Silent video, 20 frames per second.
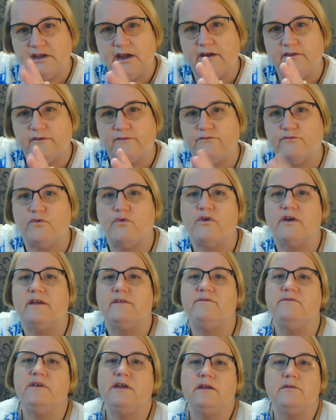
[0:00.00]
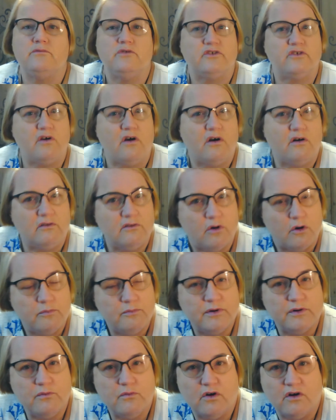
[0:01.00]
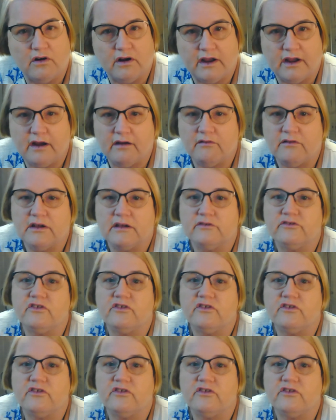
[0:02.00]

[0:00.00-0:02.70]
the other 40 feet was all open work area.